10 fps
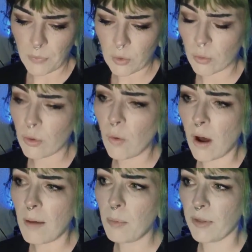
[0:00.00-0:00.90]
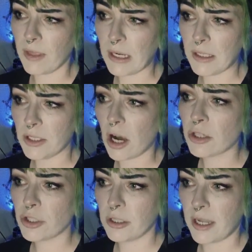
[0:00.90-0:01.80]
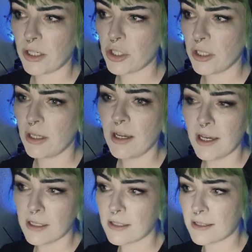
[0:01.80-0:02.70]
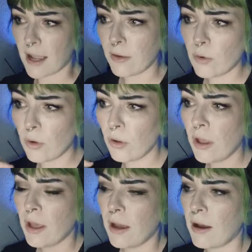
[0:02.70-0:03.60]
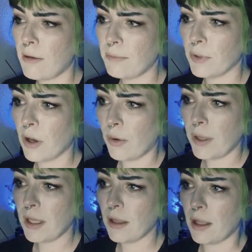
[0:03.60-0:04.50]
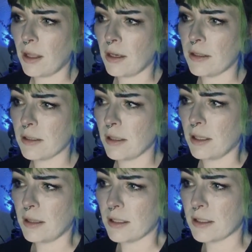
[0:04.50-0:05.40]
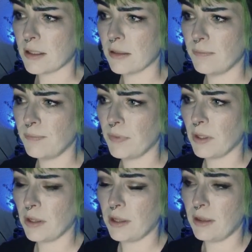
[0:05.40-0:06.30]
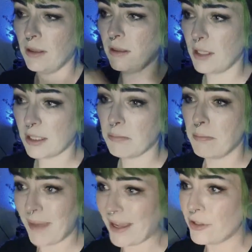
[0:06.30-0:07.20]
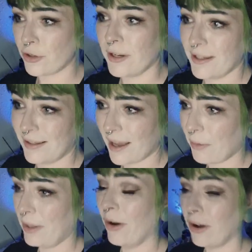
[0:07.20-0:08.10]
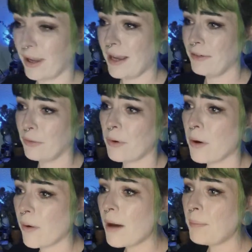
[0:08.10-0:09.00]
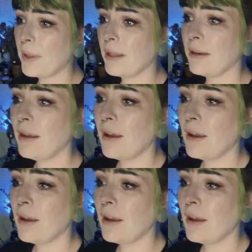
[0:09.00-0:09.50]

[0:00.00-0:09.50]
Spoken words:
grew up with an indoctrination cycle going, and like this matrix that we all kind of grow up in,